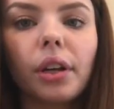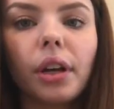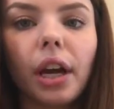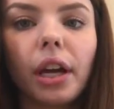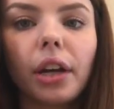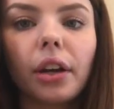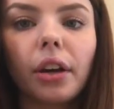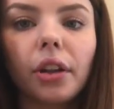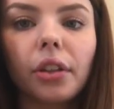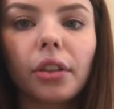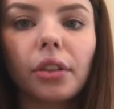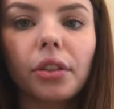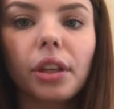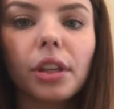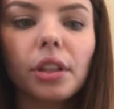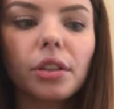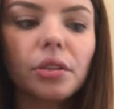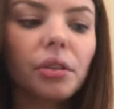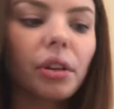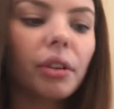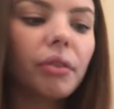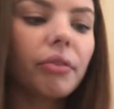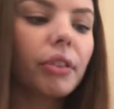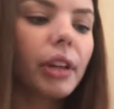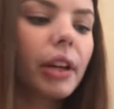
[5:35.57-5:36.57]
I got these
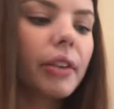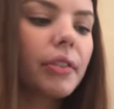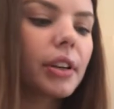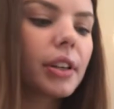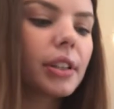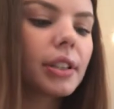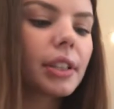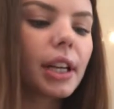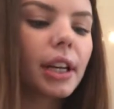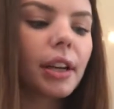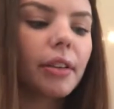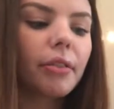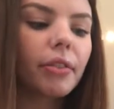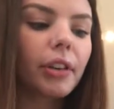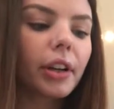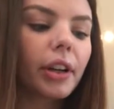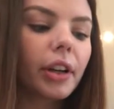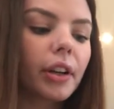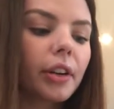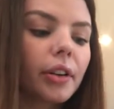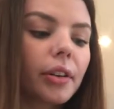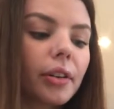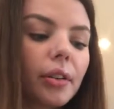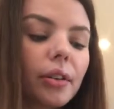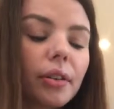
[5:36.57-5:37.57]
three flavors and I
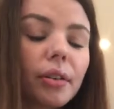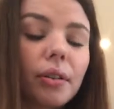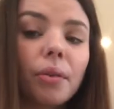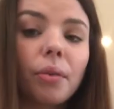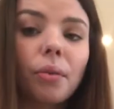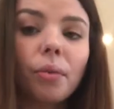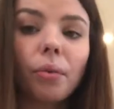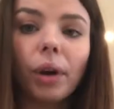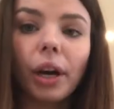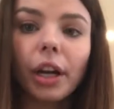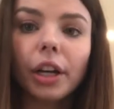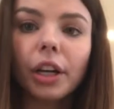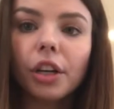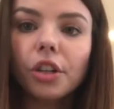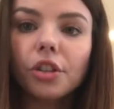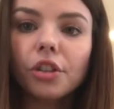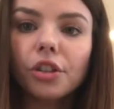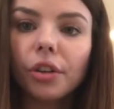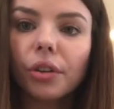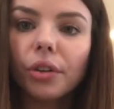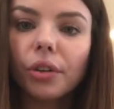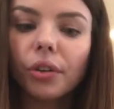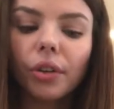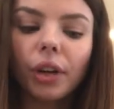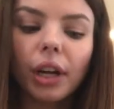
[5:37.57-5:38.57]
figured why not
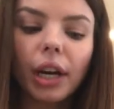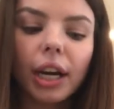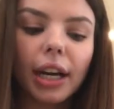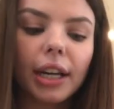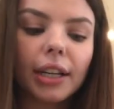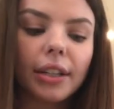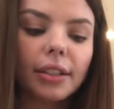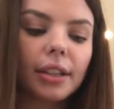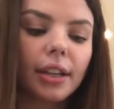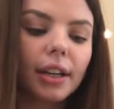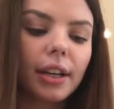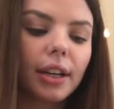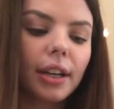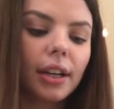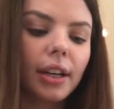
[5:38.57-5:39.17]
show you guys